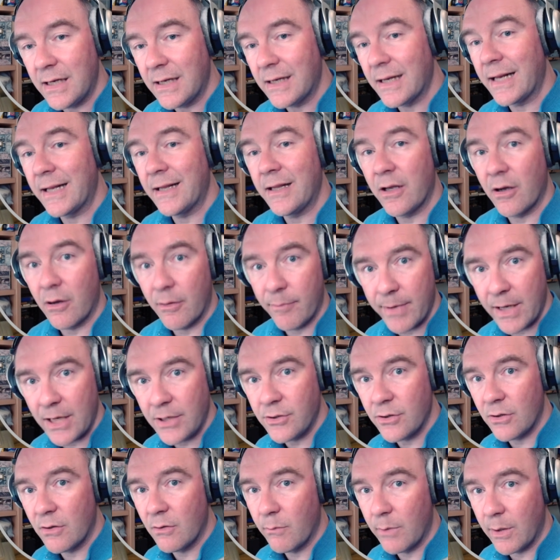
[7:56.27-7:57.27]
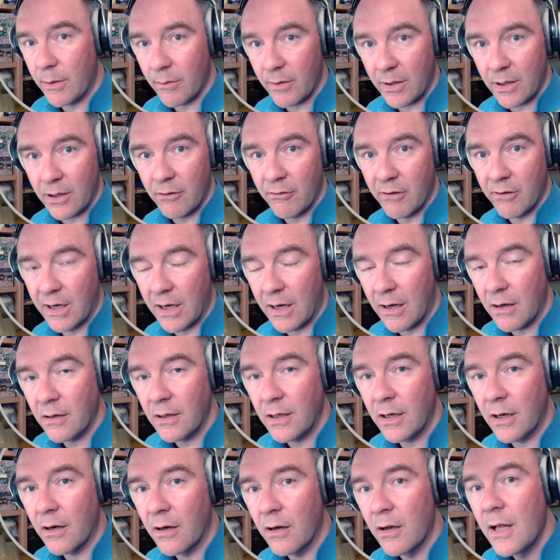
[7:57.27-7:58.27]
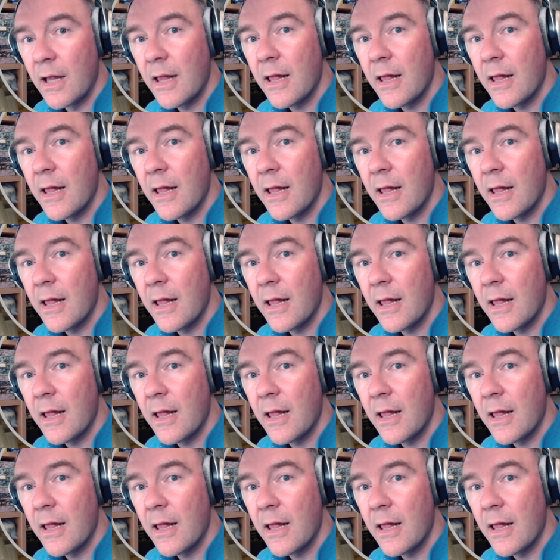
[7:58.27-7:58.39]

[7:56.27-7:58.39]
like the arpeggio we were hearing earlier.